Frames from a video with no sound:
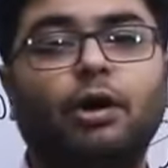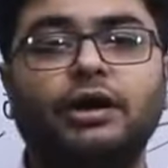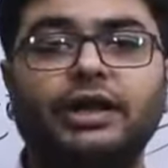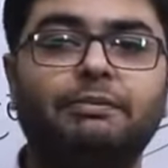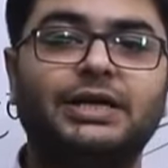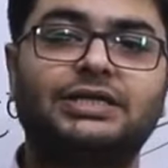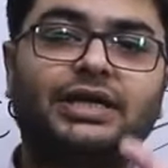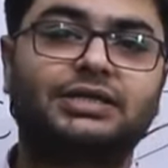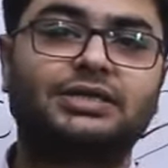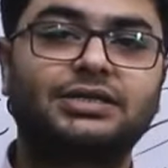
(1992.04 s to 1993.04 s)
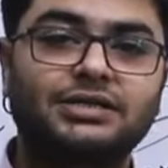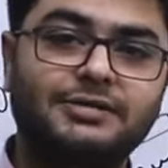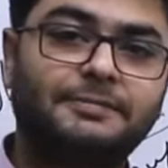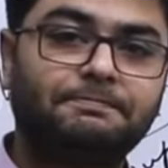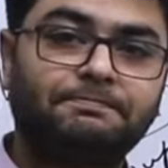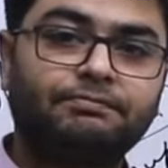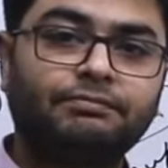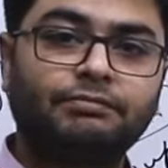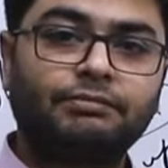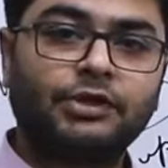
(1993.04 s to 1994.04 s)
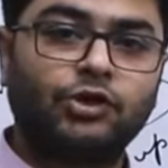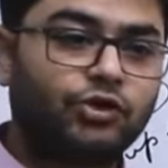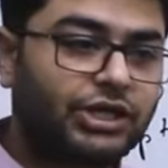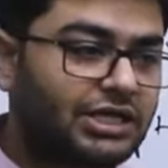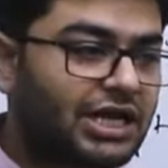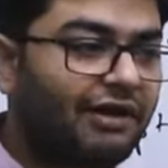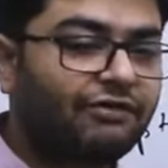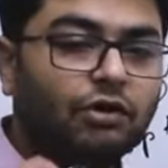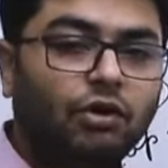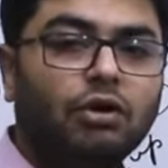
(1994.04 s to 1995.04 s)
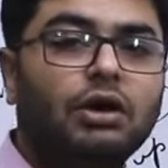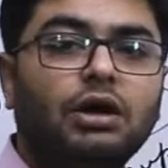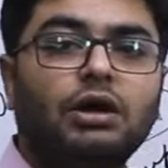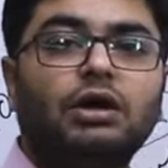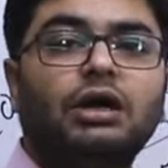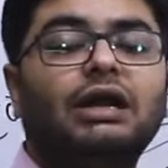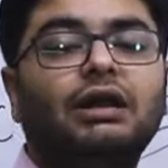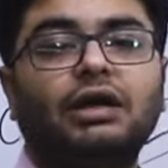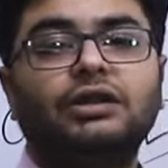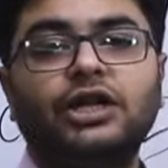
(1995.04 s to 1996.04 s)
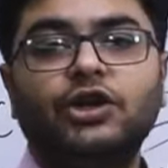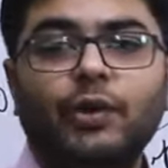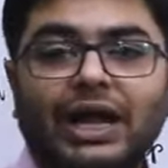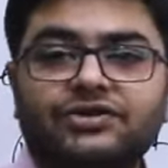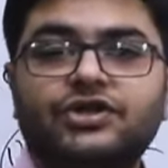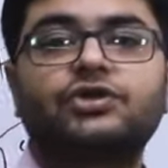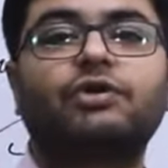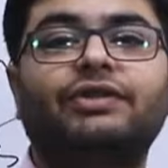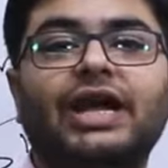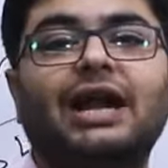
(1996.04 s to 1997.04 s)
polity basics. You just have to learn the nuances of the